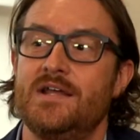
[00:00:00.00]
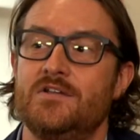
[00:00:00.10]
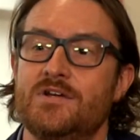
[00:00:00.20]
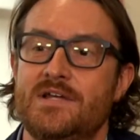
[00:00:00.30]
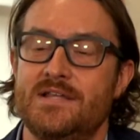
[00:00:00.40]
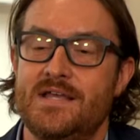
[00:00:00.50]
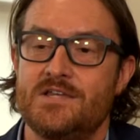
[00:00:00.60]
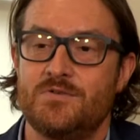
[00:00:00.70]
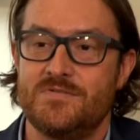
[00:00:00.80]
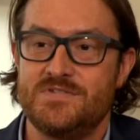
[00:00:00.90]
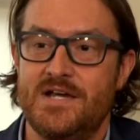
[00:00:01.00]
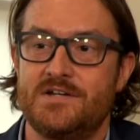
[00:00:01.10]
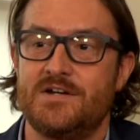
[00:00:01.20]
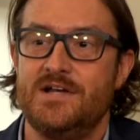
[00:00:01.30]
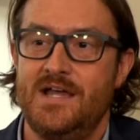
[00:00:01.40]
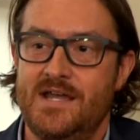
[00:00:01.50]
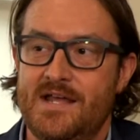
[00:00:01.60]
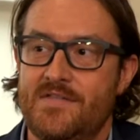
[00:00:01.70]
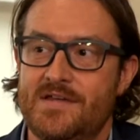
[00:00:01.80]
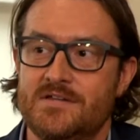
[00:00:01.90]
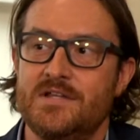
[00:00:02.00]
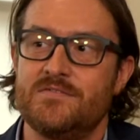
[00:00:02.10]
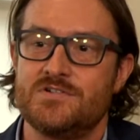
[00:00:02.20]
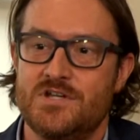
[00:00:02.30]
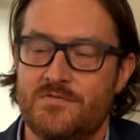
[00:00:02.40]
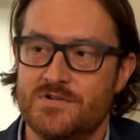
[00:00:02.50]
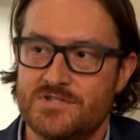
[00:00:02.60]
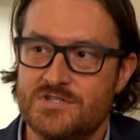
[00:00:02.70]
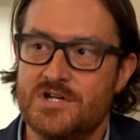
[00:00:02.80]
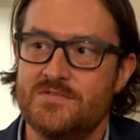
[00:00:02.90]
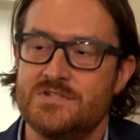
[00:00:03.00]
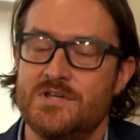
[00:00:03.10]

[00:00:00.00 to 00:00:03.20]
And looking at that sort of sector and how they deliver software as a service.